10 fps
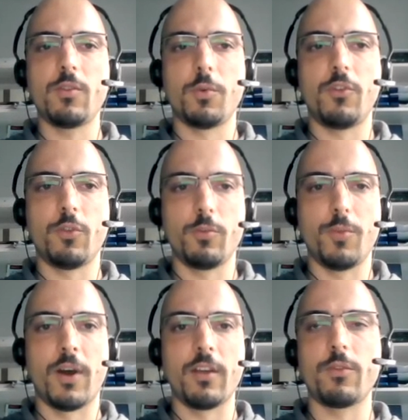So we should
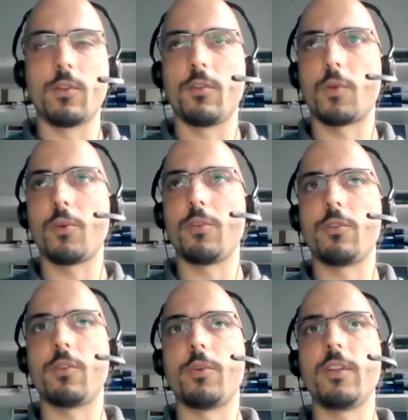be mindful of
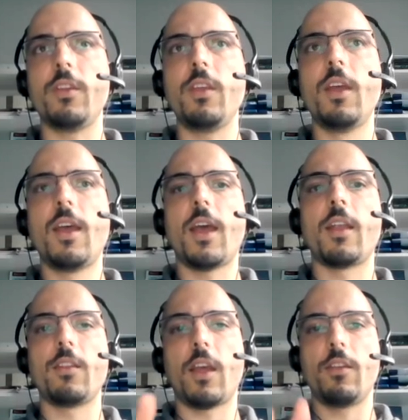reproducibility.
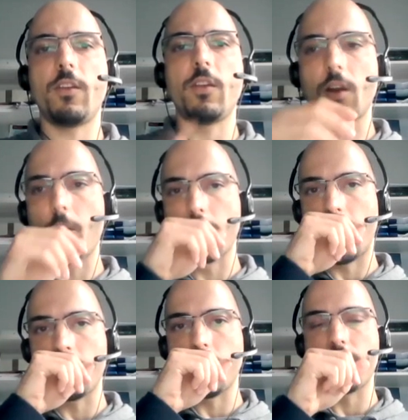And here I would
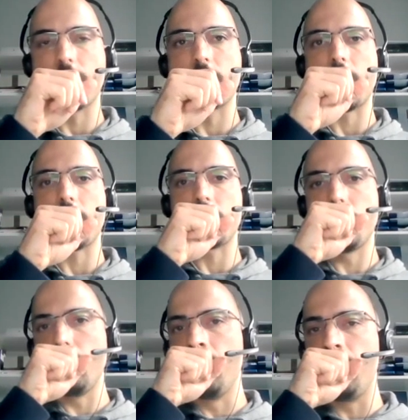like to emphasize,
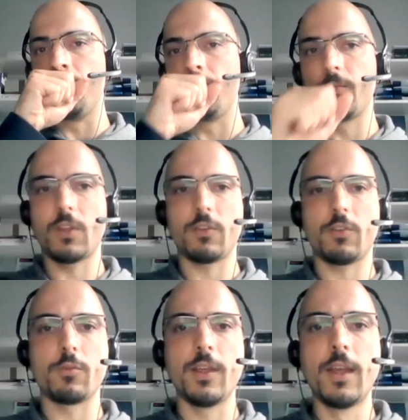
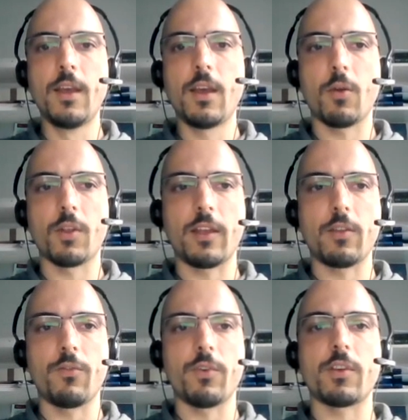excuse me, I would like
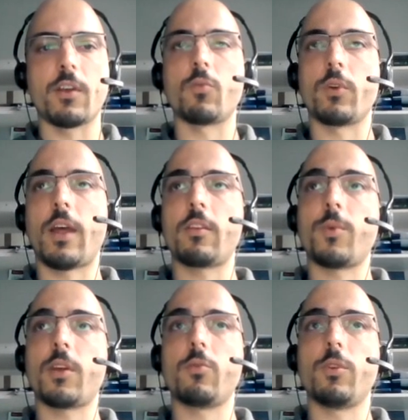to emphasize one
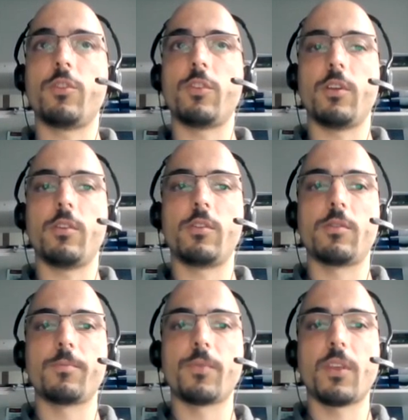aspect, which
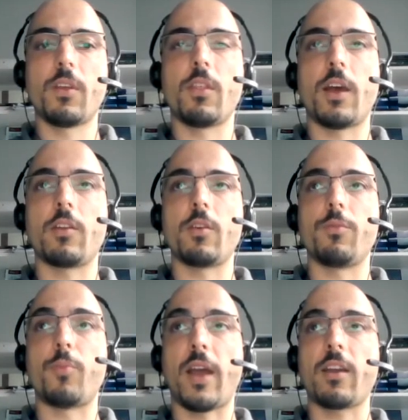is that
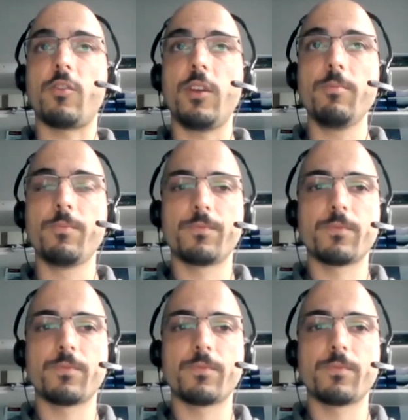of packaging.